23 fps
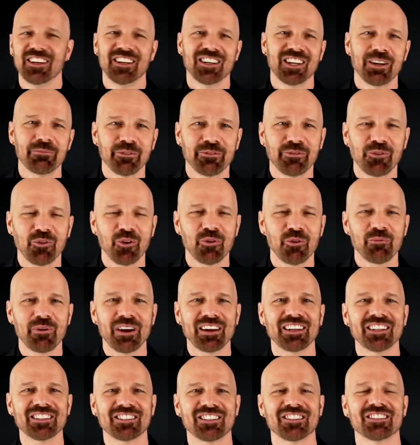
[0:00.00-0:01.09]
Number four on my
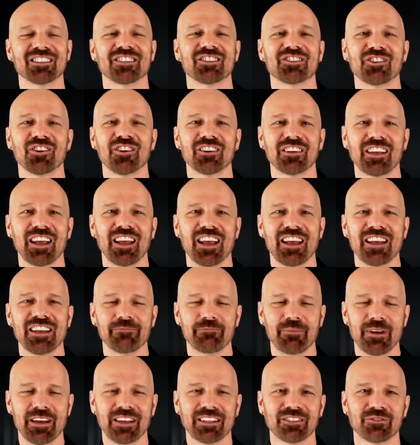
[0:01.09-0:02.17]
list is a Shark
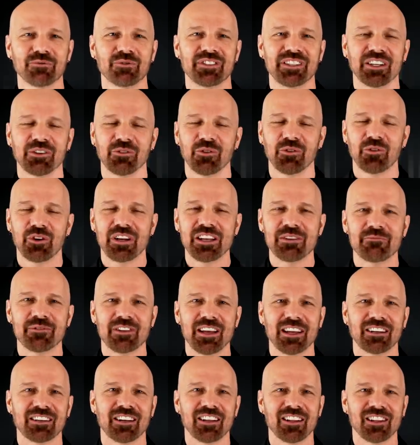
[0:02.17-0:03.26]
Apex Zero M
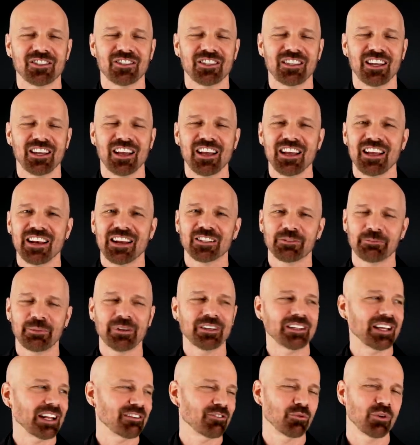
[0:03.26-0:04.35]
technology. Now, it's
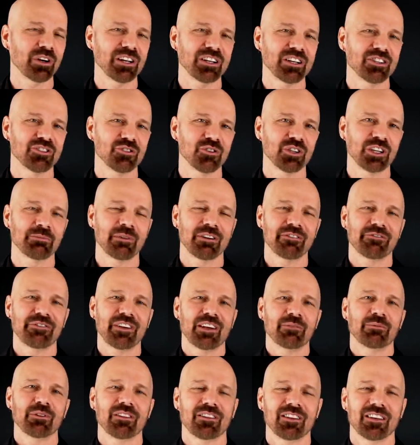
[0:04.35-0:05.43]
been kind of a running joke in my
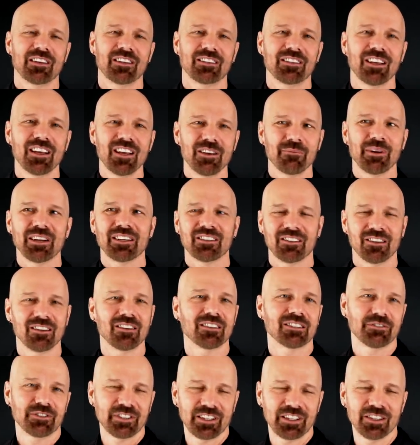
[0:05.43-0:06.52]
family that my
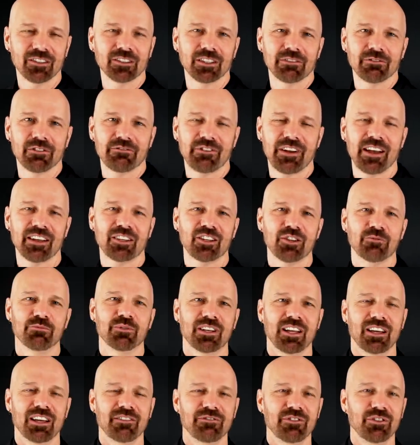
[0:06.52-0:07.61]
dogs have killed every vacuum
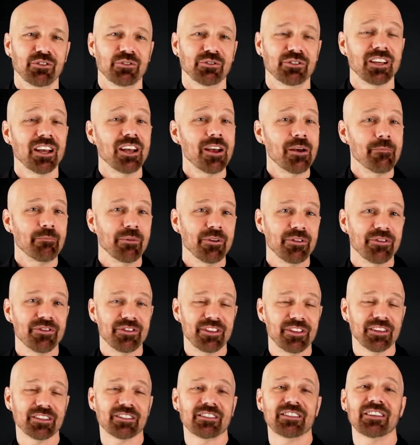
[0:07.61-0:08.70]
that I've used, but
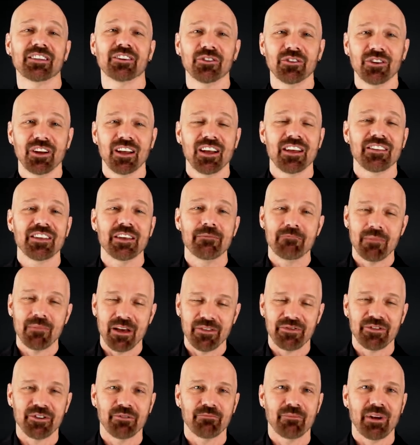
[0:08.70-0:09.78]
this year they
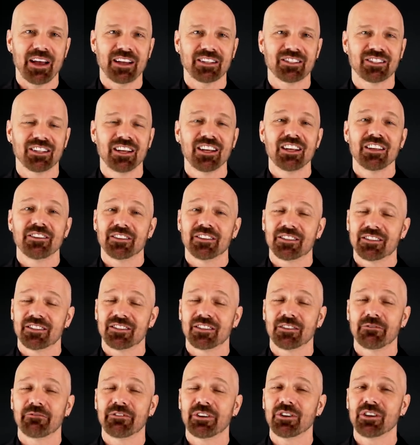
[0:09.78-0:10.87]
met their match. This is
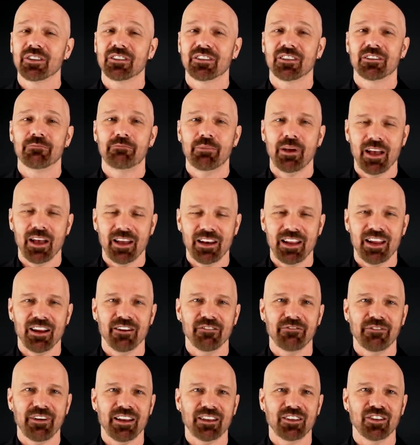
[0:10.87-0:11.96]
a very good pet hair
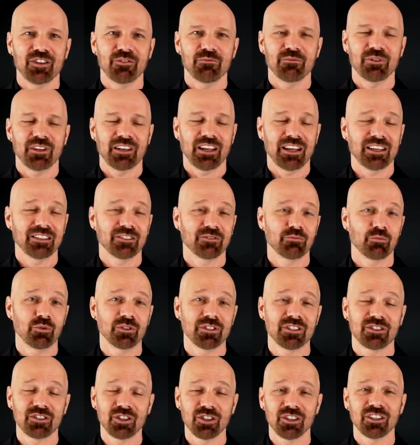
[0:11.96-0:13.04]
vacuum that has
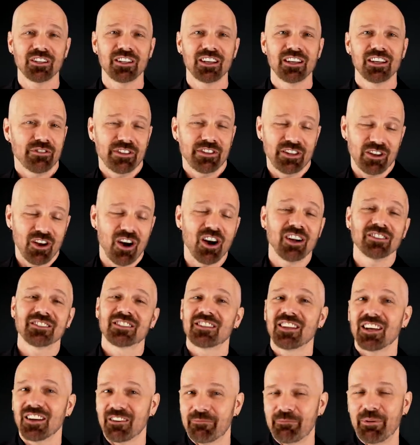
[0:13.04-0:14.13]
withstood the
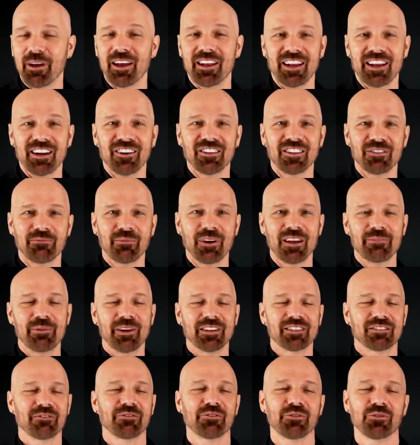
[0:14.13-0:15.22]
onslaught of pet hair that my
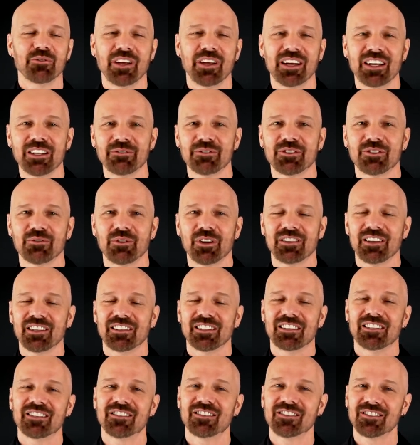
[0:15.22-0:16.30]
pets have thrown at it, so I think
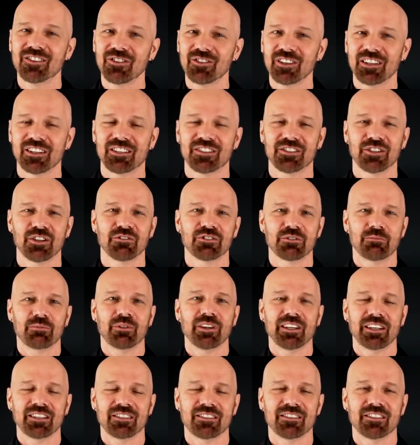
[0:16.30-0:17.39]
it certainly deserves a
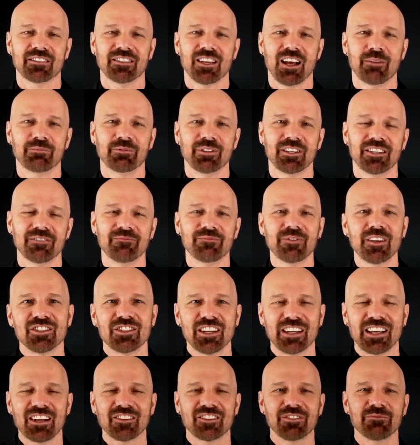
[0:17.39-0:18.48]
place in the top 10.
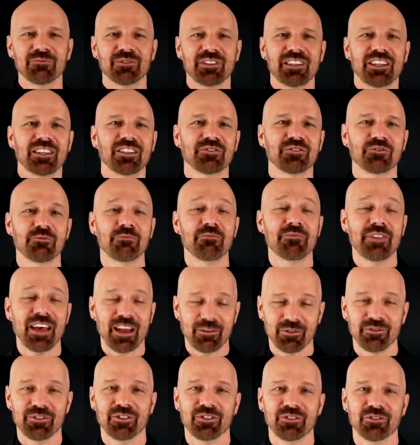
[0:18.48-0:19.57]
Check out some scenes from that
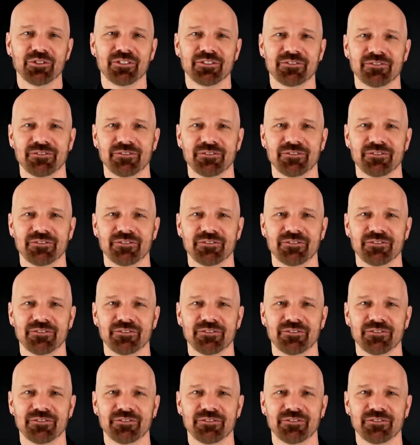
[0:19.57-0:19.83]
review.